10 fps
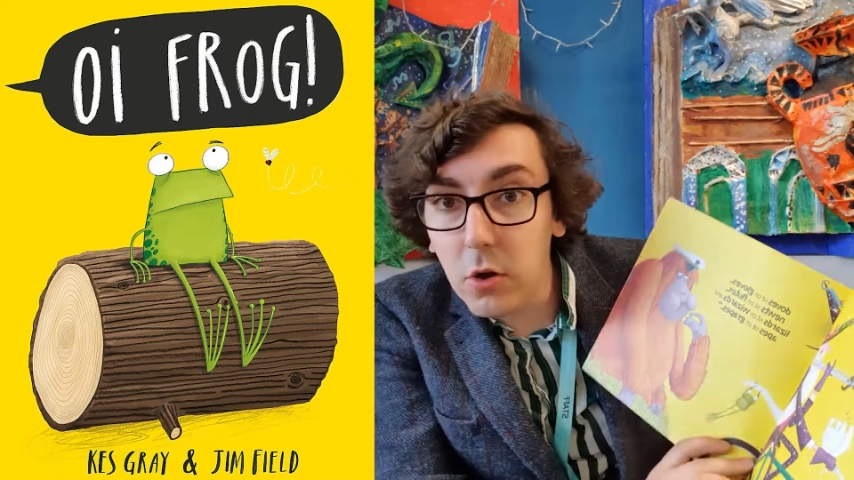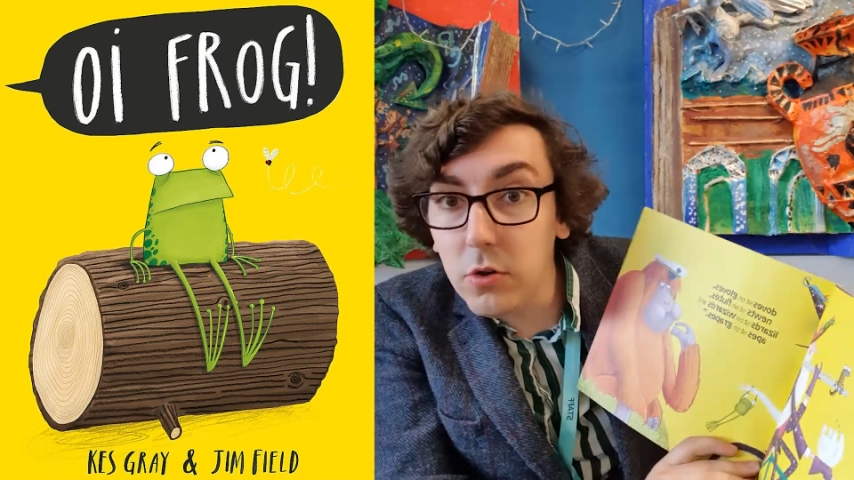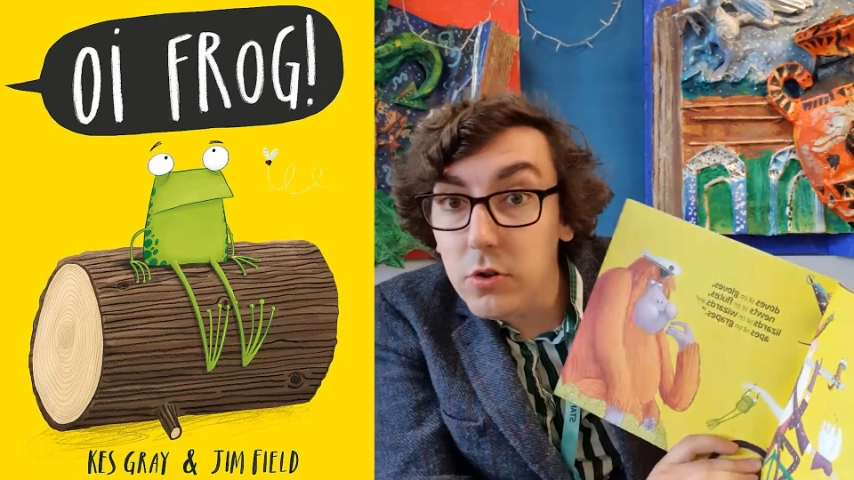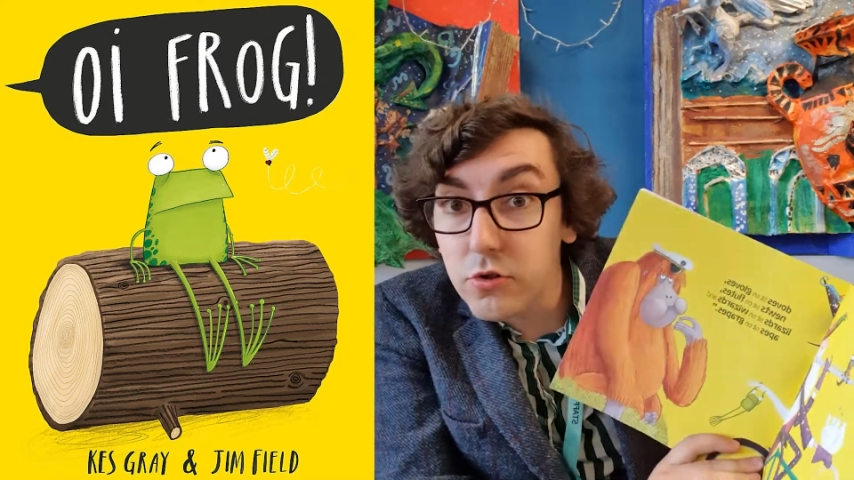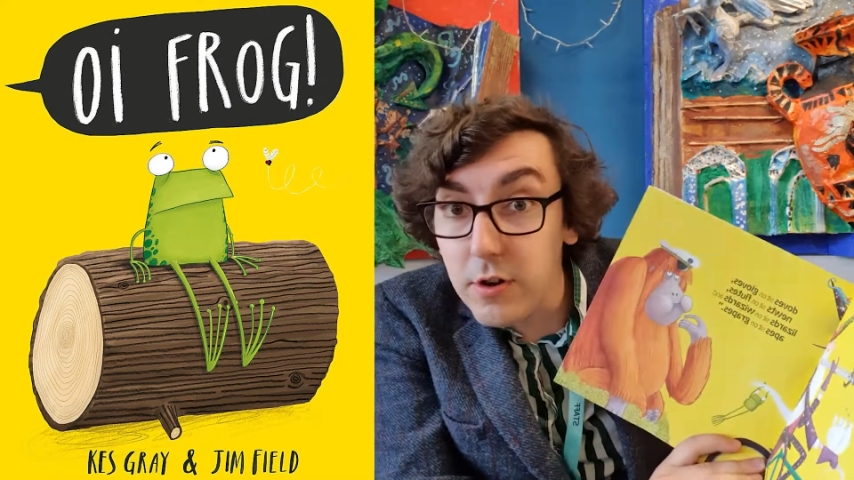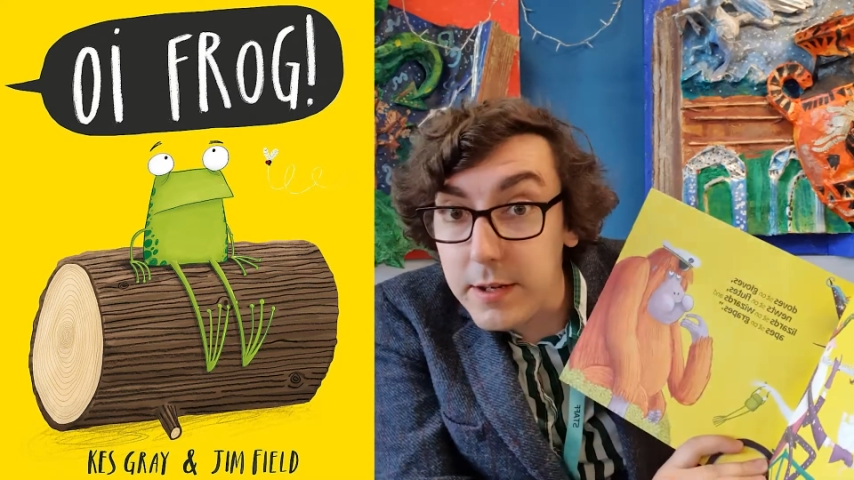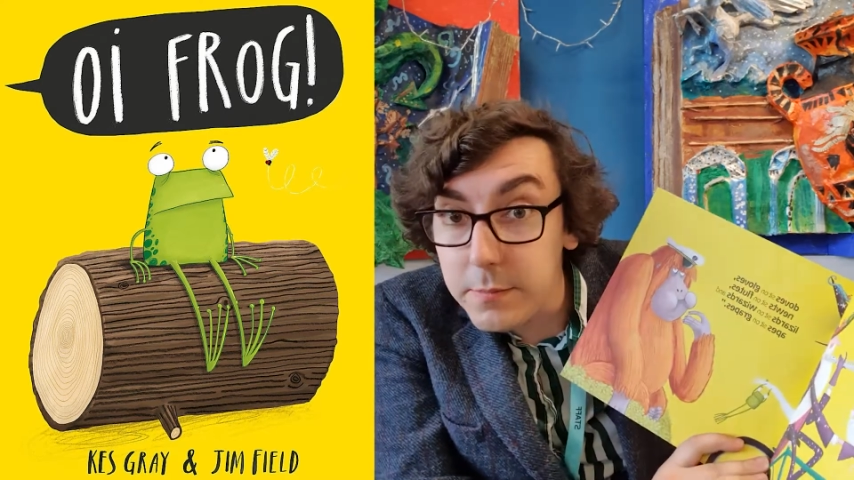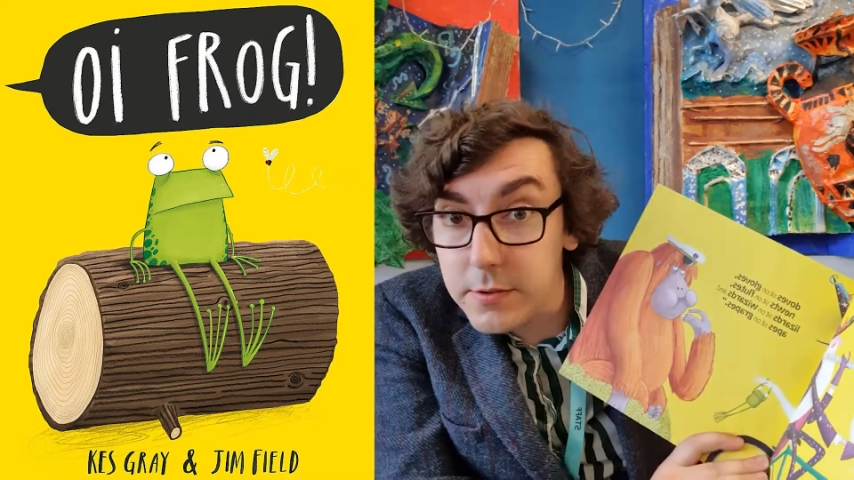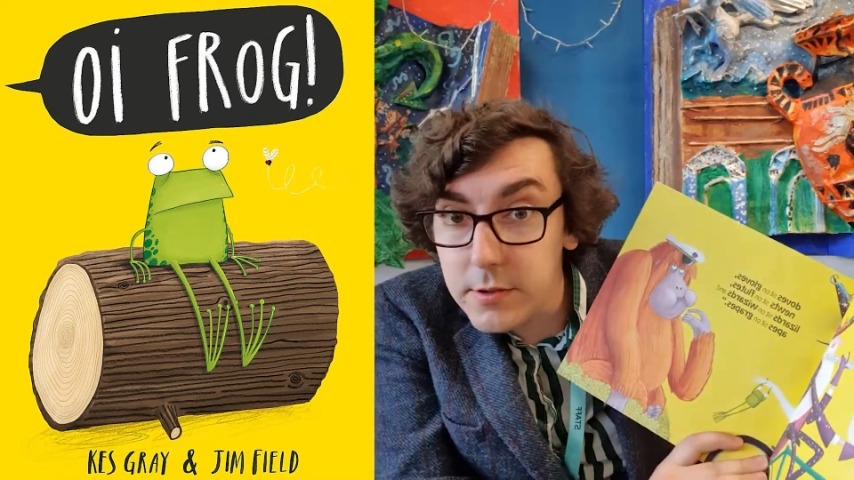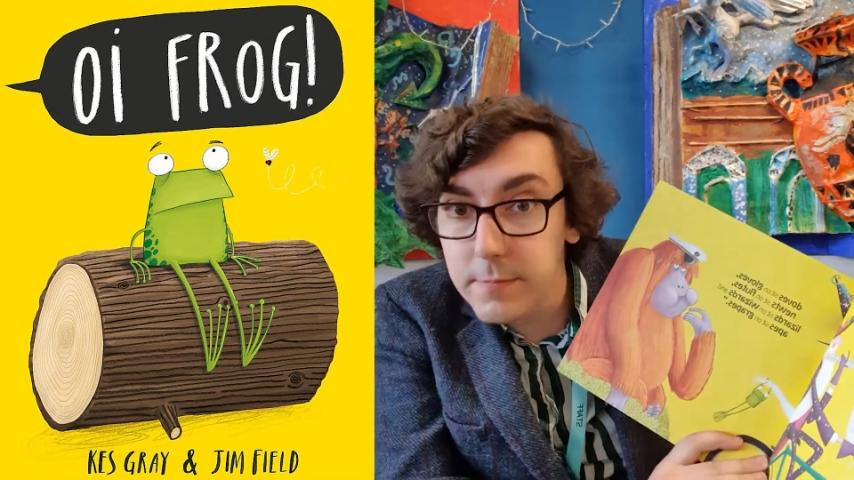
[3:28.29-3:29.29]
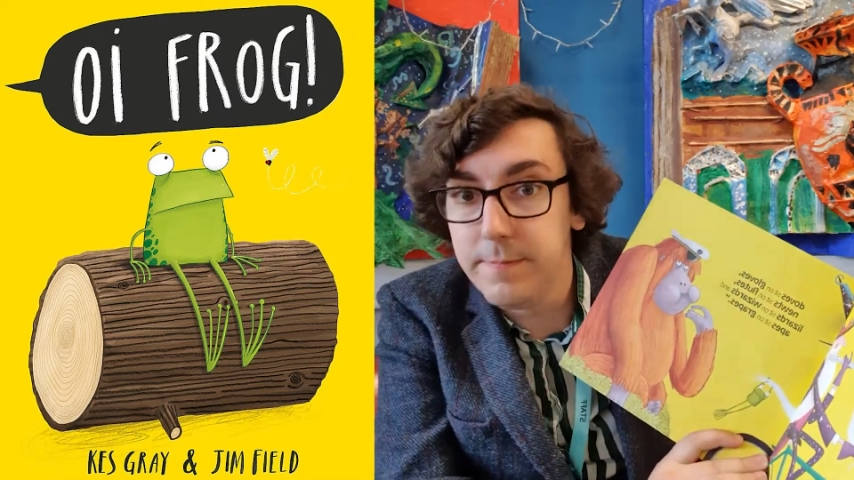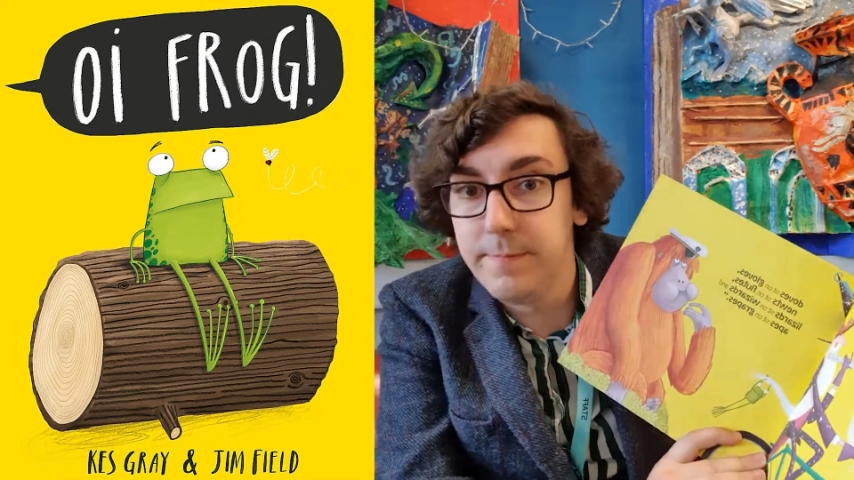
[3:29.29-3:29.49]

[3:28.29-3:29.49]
on grapes.